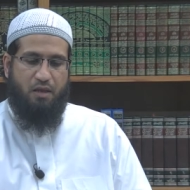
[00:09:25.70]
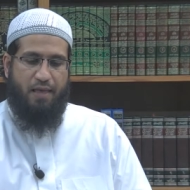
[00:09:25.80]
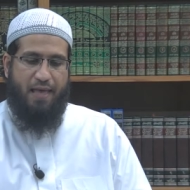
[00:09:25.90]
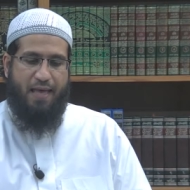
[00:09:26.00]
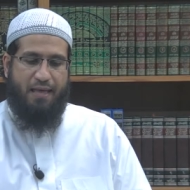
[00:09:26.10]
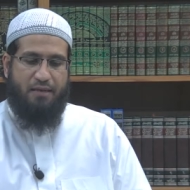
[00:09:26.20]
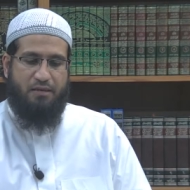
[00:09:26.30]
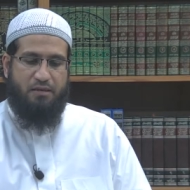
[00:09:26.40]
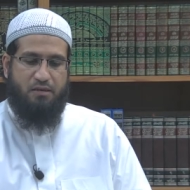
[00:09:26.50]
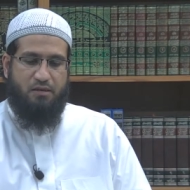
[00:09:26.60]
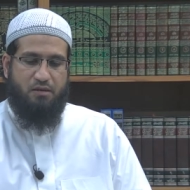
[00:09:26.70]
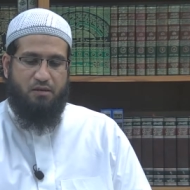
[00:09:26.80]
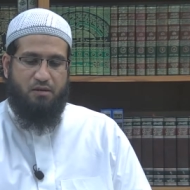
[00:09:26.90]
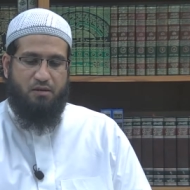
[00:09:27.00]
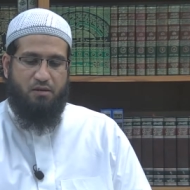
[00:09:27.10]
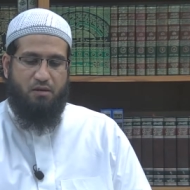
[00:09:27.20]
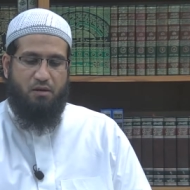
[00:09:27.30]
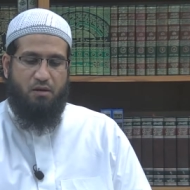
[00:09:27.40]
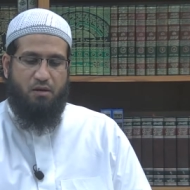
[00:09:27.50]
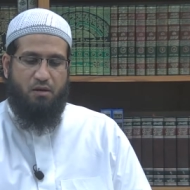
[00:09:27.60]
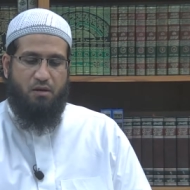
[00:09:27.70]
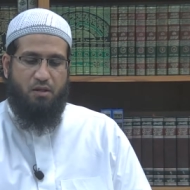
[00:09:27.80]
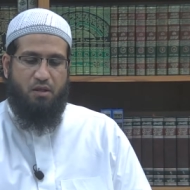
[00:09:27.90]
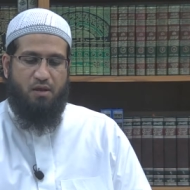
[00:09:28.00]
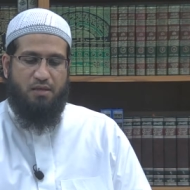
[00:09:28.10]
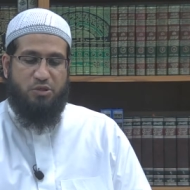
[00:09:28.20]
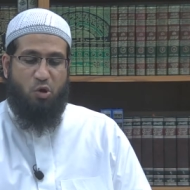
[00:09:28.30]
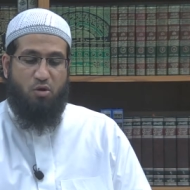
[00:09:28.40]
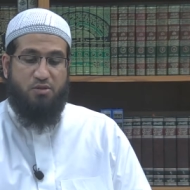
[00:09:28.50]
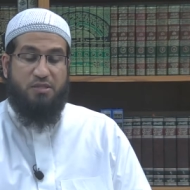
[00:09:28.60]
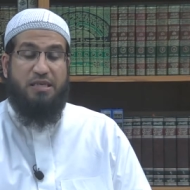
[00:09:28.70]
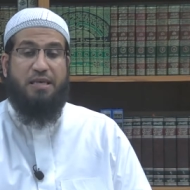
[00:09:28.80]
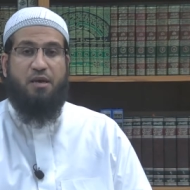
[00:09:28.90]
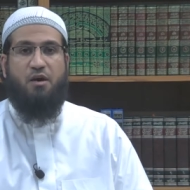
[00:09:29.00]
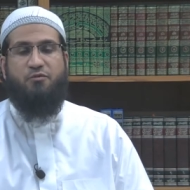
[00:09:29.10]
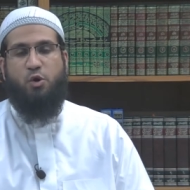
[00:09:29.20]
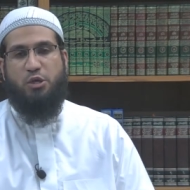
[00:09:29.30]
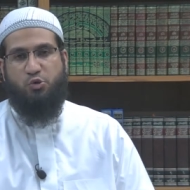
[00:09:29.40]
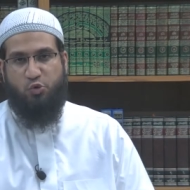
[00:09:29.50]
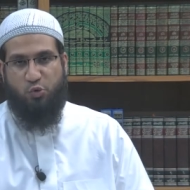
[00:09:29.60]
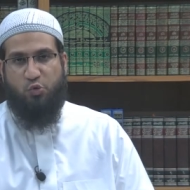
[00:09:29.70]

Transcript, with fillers: And Allah is all-seeing of what you do.